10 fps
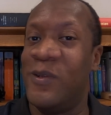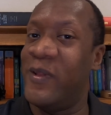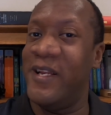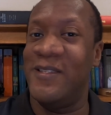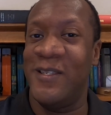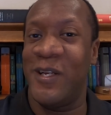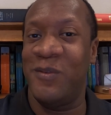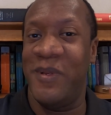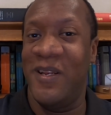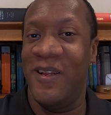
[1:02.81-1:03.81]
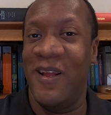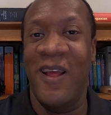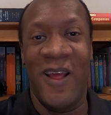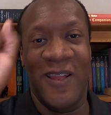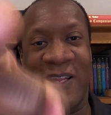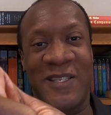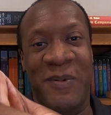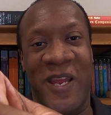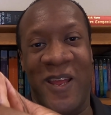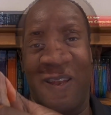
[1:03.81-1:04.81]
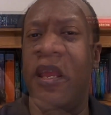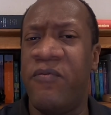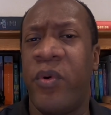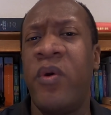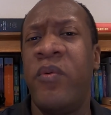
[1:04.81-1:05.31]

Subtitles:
So ladies and gentlemen, let's begin. If we're